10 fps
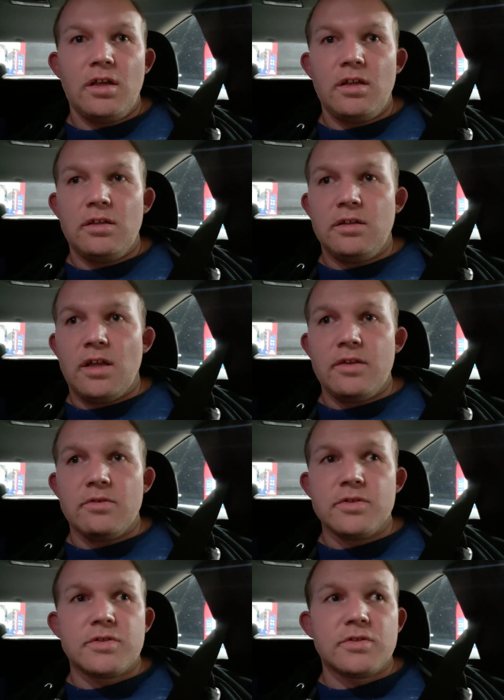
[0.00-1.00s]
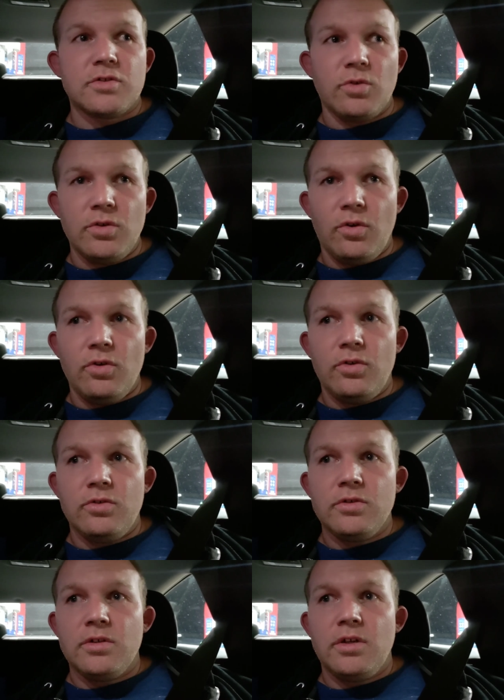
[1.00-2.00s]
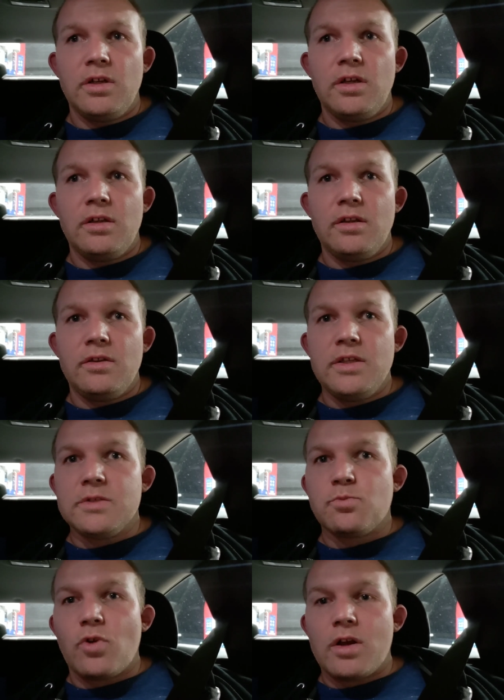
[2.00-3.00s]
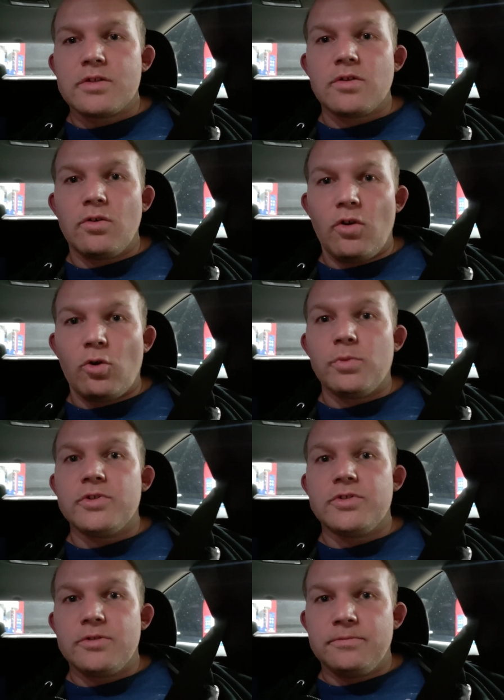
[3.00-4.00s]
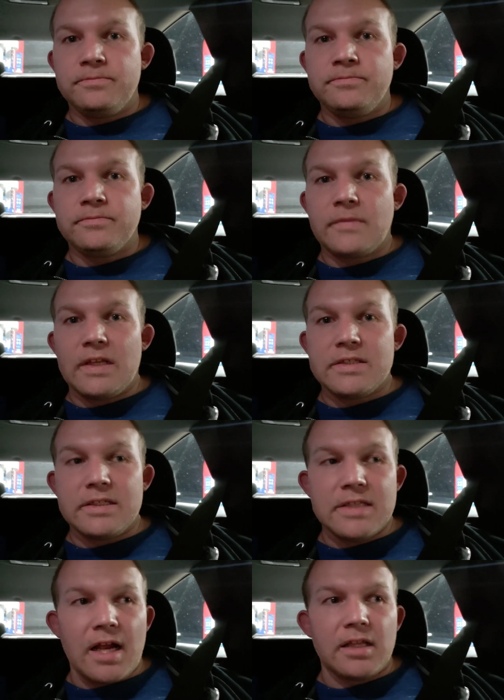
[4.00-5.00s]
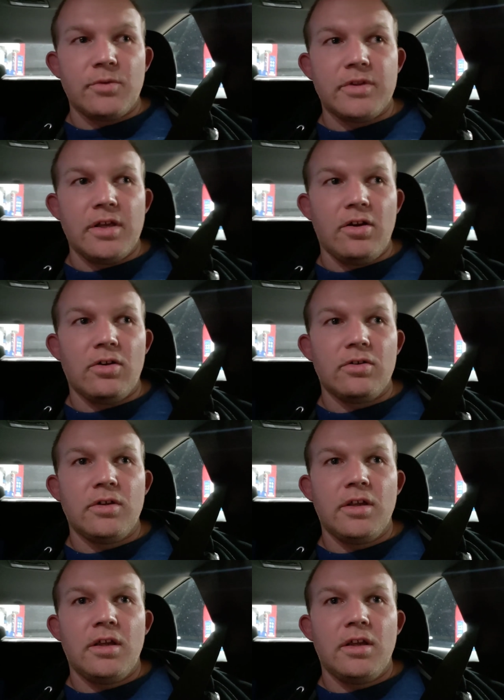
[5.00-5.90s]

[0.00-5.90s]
and neither is soy oil. And these products are garbage. That's exactly what they are.